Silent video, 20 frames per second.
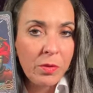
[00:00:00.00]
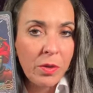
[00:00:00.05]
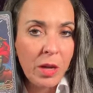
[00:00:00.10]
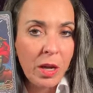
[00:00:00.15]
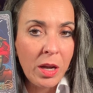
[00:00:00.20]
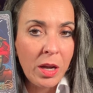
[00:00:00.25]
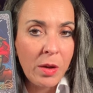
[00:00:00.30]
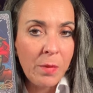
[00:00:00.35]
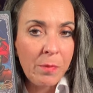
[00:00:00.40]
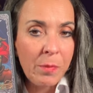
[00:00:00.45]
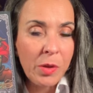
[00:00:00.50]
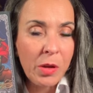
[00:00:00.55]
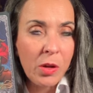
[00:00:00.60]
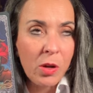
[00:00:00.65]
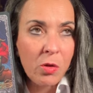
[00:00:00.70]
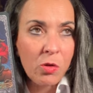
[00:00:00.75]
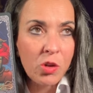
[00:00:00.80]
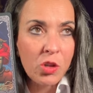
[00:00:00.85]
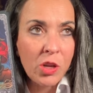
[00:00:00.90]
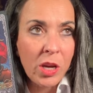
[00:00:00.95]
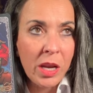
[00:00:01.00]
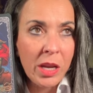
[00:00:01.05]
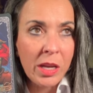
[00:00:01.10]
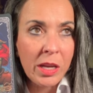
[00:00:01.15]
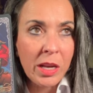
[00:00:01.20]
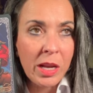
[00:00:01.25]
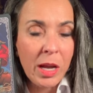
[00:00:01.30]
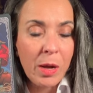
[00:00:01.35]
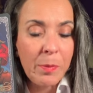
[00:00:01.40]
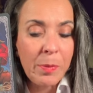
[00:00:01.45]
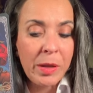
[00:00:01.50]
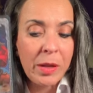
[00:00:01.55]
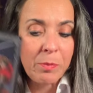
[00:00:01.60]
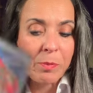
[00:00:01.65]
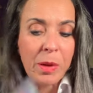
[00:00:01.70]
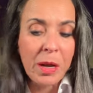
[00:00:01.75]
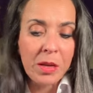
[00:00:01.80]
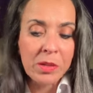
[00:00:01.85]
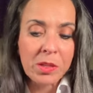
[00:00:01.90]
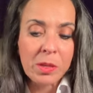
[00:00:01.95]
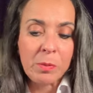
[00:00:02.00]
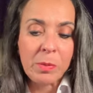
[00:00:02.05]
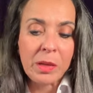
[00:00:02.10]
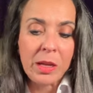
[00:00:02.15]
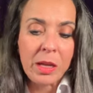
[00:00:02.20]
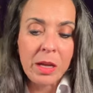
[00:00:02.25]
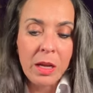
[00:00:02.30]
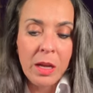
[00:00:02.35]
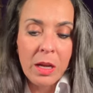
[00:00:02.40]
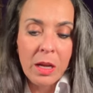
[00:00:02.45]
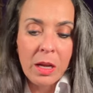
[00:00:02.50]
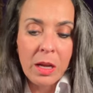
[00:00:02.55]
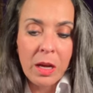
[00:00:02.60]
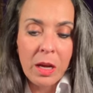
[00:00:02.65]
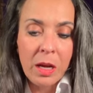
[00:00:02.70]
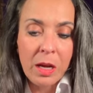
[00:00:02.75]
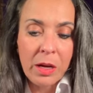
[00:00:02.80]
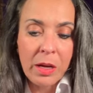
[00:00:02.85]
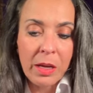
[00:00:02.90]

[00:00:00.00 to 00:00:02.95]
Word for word: um, you know, shake it it up and possibly uh,